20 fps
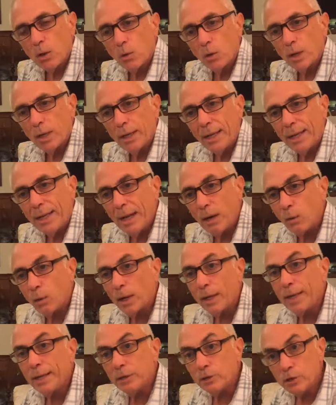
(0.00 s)

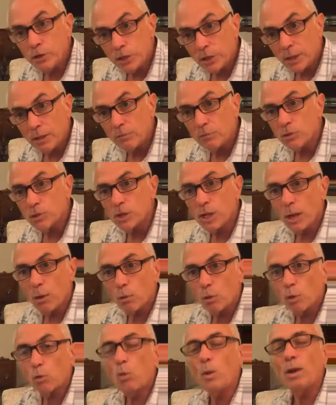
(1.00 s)
our energy levels,
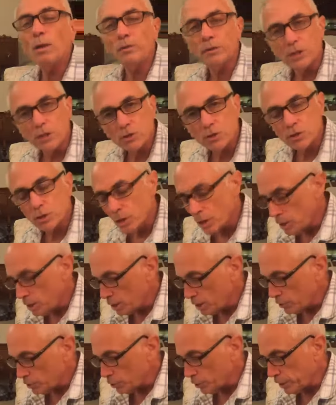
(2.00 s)
our wellness.
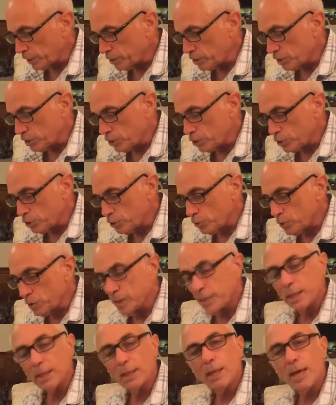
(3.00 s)
So you can see just
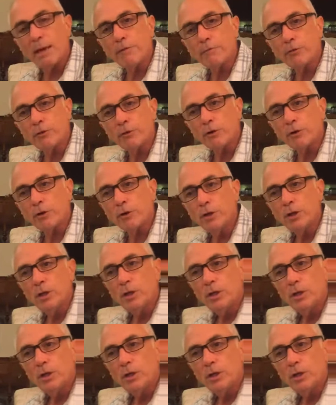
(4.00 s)
using that lavender.